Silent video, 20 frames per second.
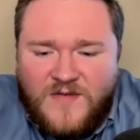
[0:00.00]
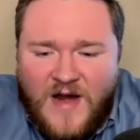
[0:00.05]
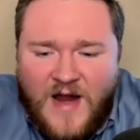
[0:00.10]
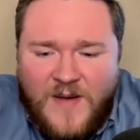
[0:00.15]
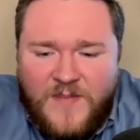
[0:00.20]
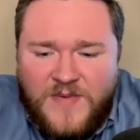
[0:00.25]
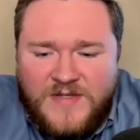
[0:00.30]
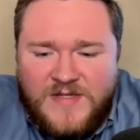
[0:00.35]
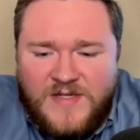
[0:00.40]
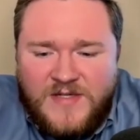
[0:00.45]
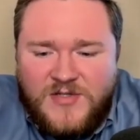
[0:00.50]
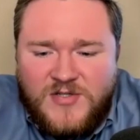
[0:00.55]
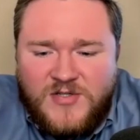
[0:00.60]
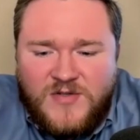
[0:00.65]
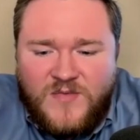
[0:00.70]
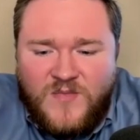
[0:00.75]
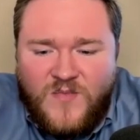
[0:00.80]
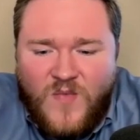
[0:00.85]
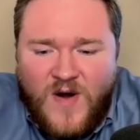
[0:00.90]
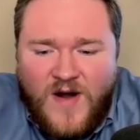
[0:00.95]

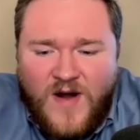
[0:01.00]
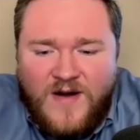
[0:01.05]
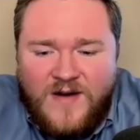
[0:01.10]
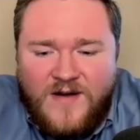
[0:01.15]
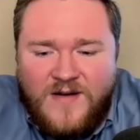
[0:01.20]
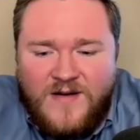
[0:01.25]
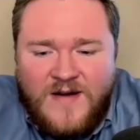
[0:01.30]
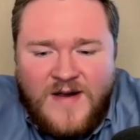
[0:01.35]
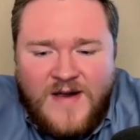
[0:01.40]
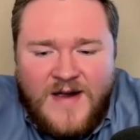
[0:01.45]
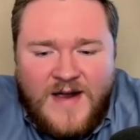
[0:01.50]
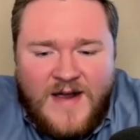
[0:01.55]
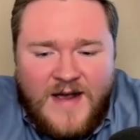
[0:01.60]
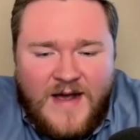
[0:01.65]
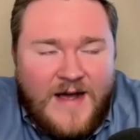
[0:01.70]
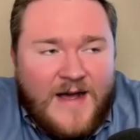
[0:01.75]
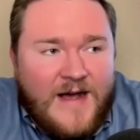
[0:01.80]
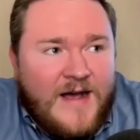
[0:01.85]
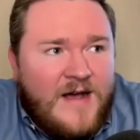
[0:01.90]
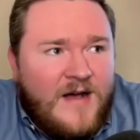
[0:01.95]
competition, where
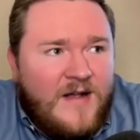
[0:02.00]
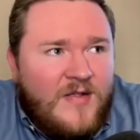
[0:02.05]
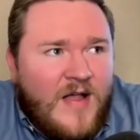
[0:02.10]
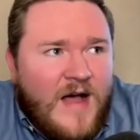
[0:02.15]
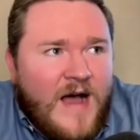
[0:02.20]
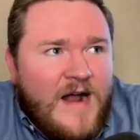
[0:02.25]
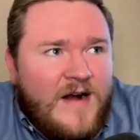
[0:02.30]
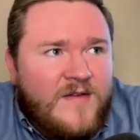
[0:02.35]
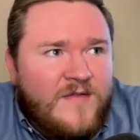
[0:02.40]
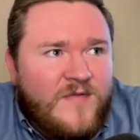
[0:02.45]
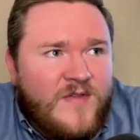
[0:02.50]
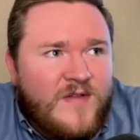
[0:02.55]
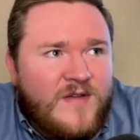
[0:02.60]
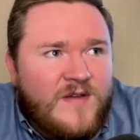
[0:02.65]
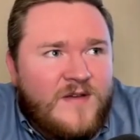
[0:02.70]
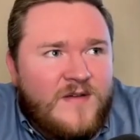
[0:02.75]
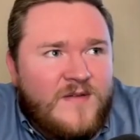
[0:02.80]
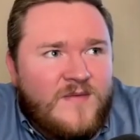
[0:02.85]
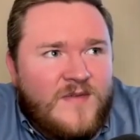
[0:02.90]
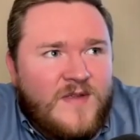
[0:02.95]
a lot of
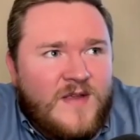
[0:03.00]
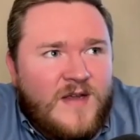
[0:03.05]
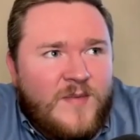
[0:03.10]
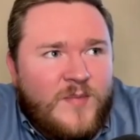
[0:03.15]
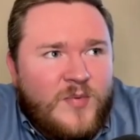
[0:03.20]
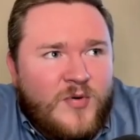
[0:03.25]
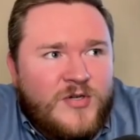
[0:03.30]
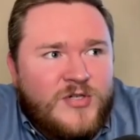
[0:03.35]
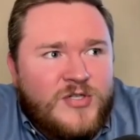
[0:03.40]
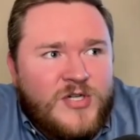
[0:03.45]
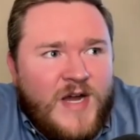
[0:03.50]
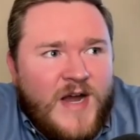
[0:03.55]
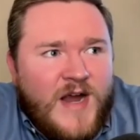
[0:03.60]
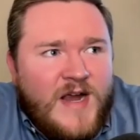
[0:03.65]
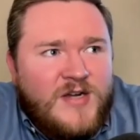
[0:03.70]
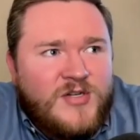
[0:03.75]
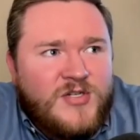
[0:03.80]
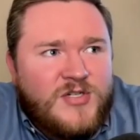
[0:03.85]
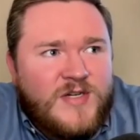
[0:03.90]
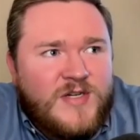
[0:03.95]
the
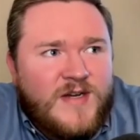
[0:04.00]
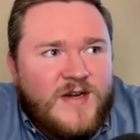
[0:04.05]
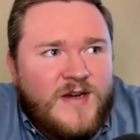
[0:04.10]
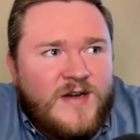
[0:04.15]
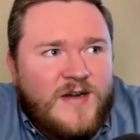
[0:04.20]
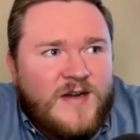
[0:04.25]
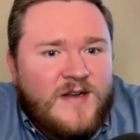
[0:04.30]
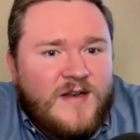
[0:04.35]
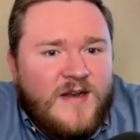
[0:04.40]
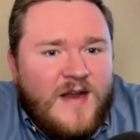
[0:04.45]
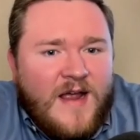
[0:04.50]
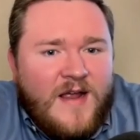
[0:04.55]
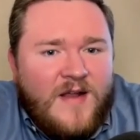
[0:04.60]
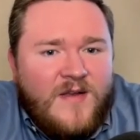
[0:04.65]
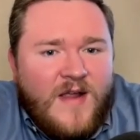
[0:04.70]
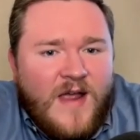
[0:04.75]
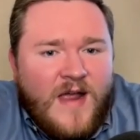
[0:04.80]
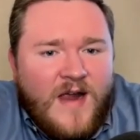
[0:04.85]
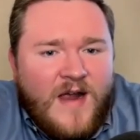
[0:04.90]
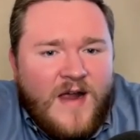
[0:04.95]
appreciation
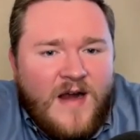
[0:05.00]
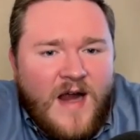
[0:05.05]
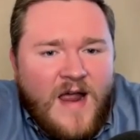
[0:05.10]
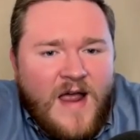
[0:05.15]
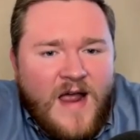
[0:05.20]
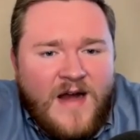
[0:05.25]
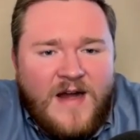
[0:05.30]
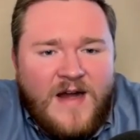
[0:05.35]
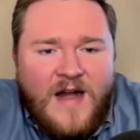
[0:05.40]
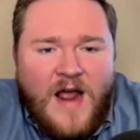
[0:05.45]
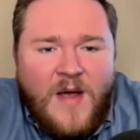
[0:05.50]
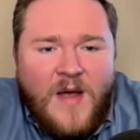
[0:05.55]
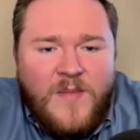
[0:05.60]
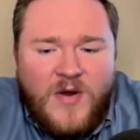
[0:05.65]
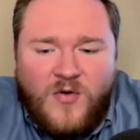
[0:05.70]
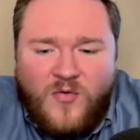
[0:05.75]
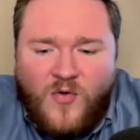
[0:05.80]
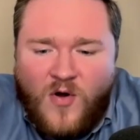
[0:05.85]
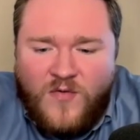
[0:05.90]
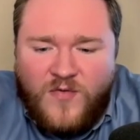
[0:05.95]
and
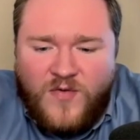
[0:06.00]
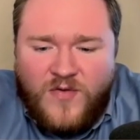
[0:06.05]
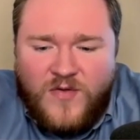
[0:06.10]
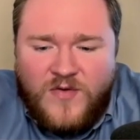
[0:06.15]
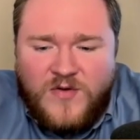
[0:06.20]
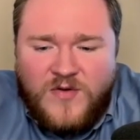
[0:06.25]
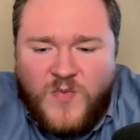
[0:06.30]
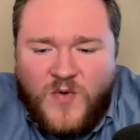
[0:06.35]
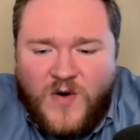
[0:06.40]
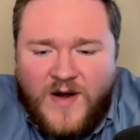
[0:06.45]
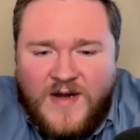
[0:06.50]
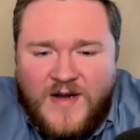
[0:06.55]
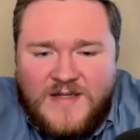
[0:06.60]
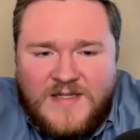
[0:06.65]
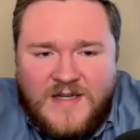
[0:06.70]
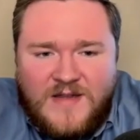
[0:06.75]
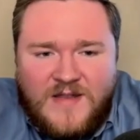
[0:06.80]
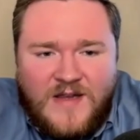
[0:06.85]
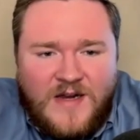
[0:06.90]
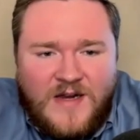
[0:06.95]
economic growth in those
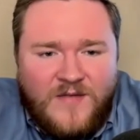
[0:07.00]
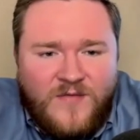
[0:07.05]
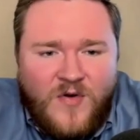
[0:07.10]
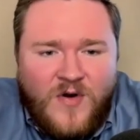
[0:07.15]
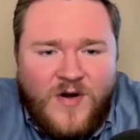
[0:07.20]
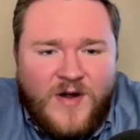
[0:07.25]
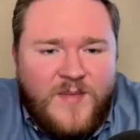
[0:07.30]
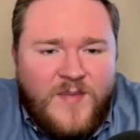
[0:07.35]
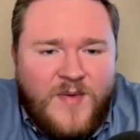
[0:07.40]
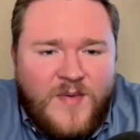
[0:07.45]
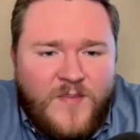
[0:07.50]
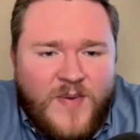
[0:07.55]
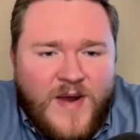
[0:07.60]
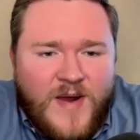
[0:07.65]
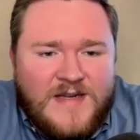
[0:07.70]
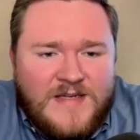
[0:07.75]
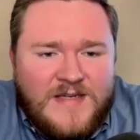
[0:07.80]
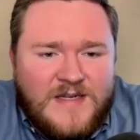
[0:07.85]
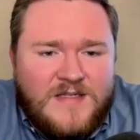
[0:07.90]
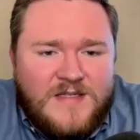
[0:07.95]
markets, I think, have already been
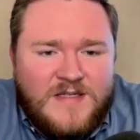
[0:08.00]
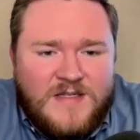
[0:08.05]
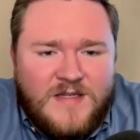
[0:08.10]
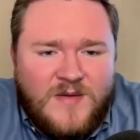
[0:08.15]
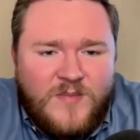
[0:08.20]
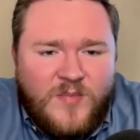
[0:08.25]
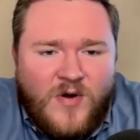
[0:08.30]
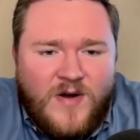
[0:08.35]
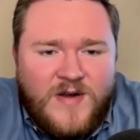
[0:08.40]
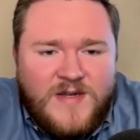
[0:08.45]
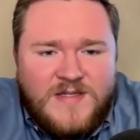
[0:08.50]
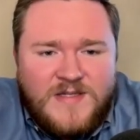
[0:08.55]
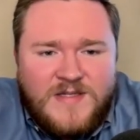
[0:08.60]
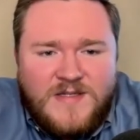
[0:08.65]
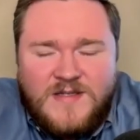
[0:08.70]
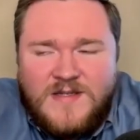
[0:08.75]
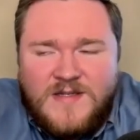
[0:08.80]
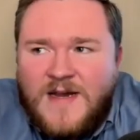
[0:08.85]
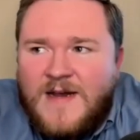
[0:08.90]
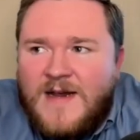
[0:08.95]
baked into the
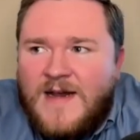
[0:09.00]
prices.